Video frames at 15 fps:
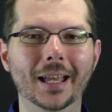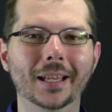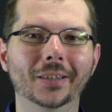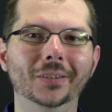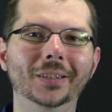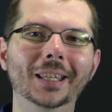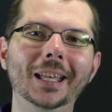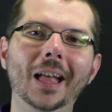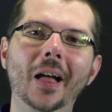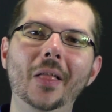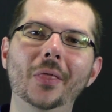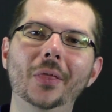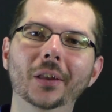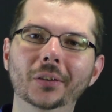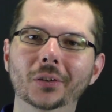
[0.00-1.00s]
See,
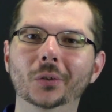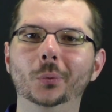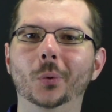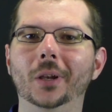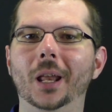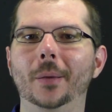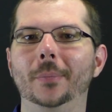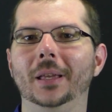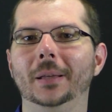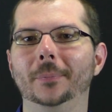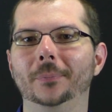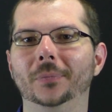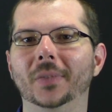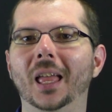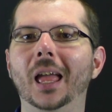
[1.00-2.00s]
this is what I mean.
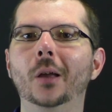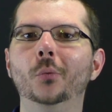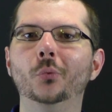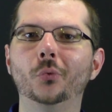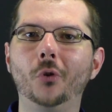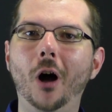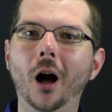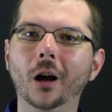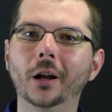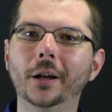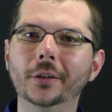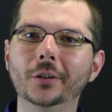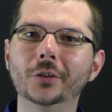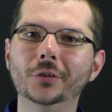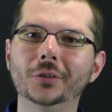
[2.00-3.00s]
A wrong
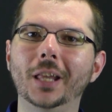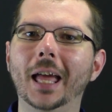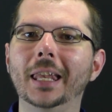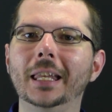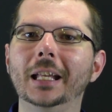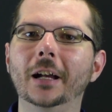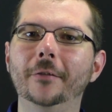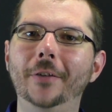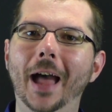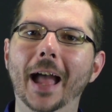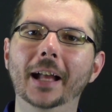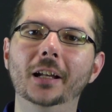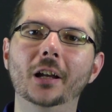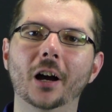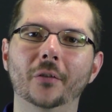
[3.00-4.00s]
understanding of
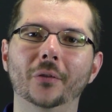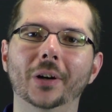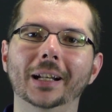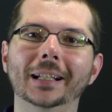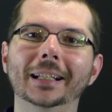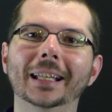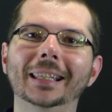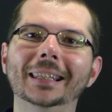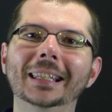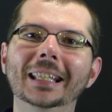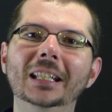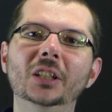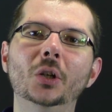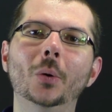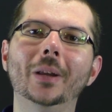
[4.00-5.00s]
head covering can
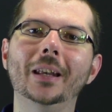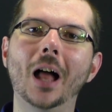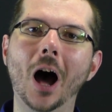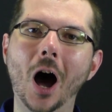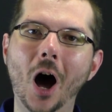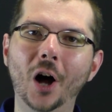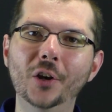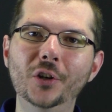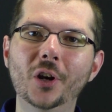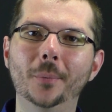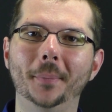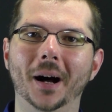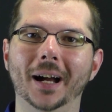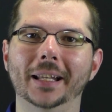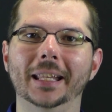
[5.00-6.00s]
lead to an
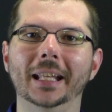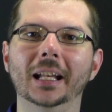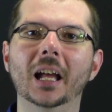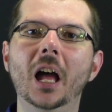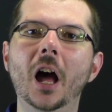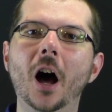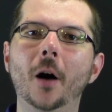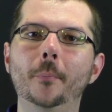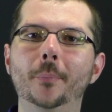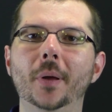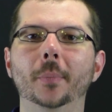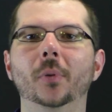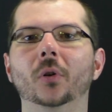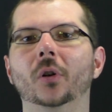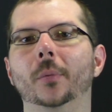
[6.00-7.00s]
undermining of
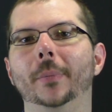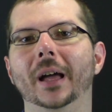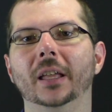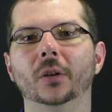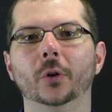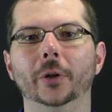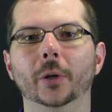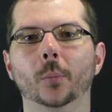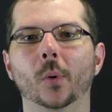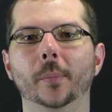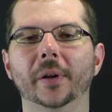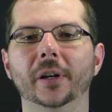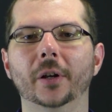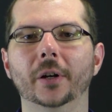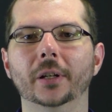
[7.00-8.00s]
biblical manhood and
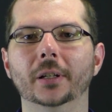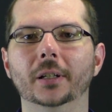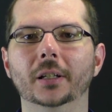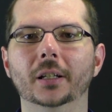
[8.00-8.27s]
womanhood.